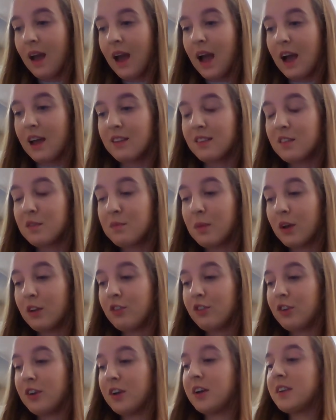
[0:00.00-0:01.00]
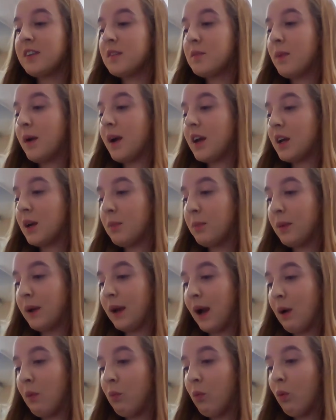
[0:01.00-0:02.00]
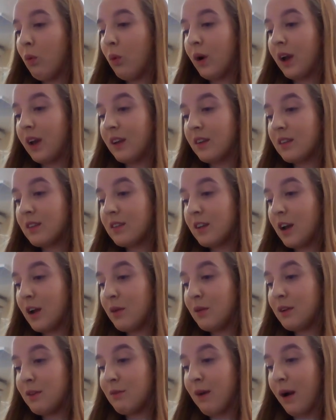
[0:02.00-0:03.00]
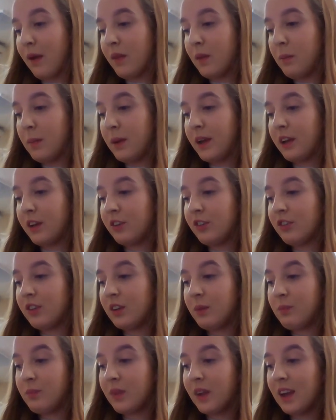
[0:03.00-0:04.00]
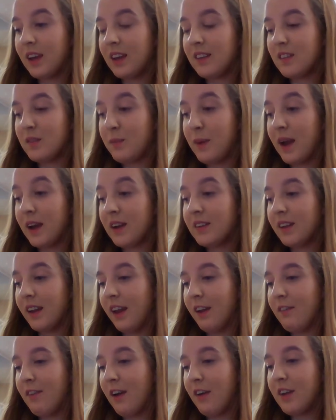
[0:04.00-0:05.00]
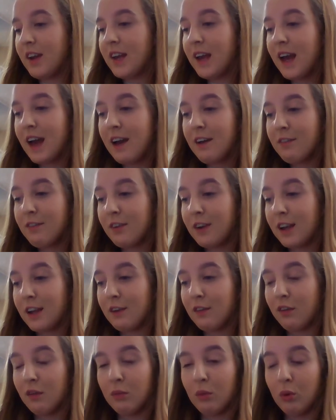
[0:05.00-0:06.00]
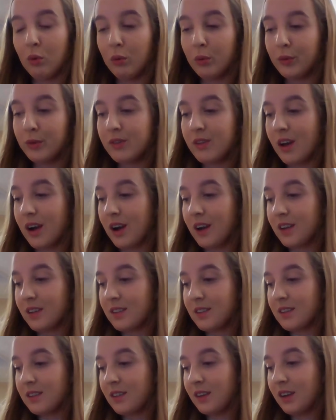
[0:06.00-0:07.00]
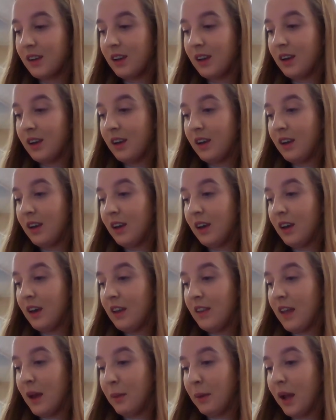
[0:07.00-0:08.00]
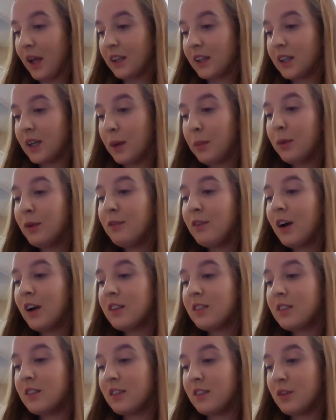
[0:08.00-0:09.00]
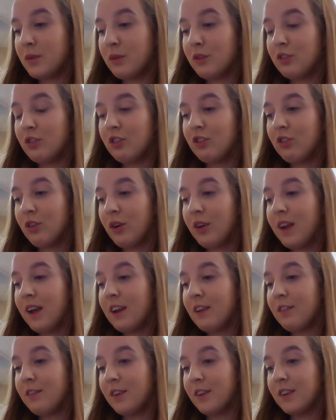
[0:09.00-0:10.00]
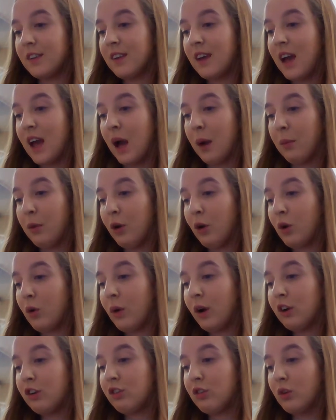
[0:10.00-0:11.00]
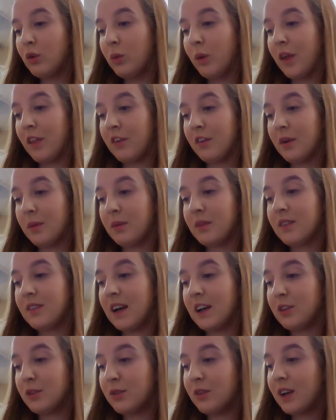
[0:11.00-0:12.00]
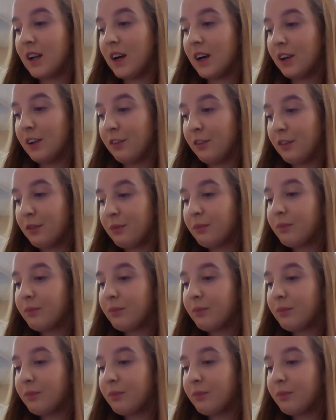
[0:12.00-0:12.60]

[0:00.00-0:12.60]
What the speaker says: Aunt Sponge and Aunt Spiker began walking slowly round the peach, inspecting it very carefully from all sides. They were like a couple of hunters who had just shot an elephant and were not quite sure whether it was dead or alive.